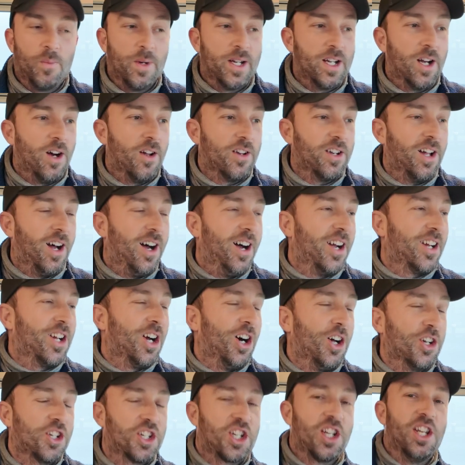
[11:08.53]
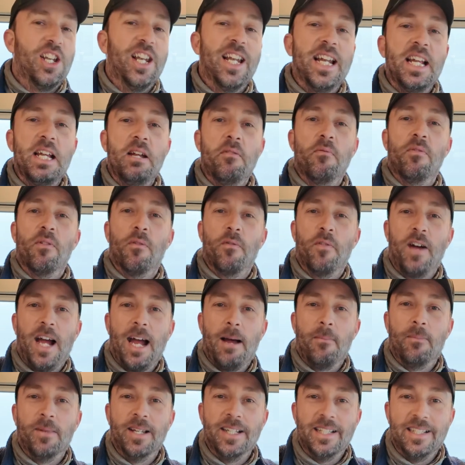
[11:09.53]
I can't just leave the
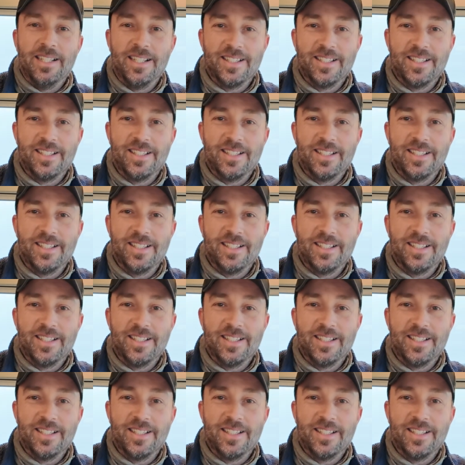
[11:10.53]
family.